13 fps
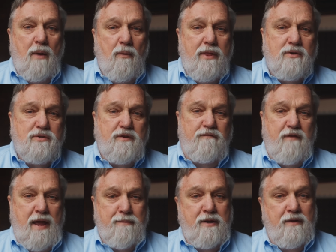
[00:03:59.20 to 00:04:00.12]
And when there's a
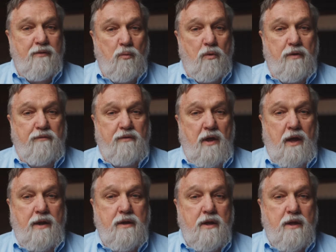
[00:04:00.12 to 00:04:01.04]
famine of the word of
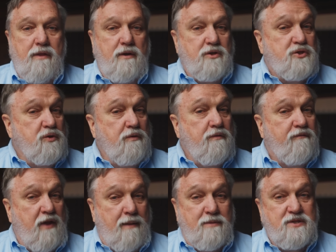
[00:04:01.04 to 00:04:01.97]
God, there are soon
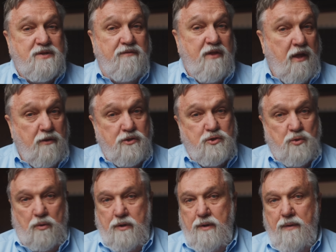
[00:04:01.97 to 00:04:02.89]
famines of the other
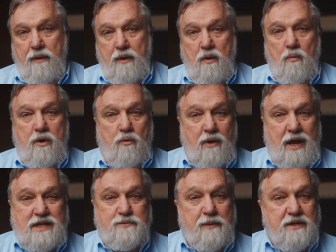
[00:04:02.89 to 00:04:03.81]
sort. When
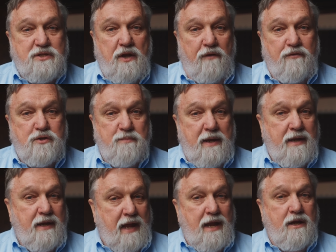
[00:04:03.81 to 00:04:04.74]
grasping selfish
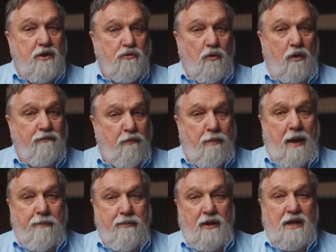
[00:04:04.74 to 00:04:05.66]
men gain control of a
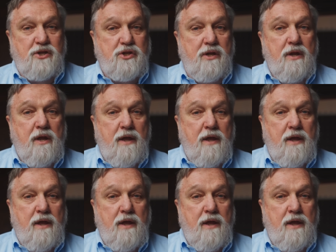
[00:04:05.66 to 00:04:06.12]
population,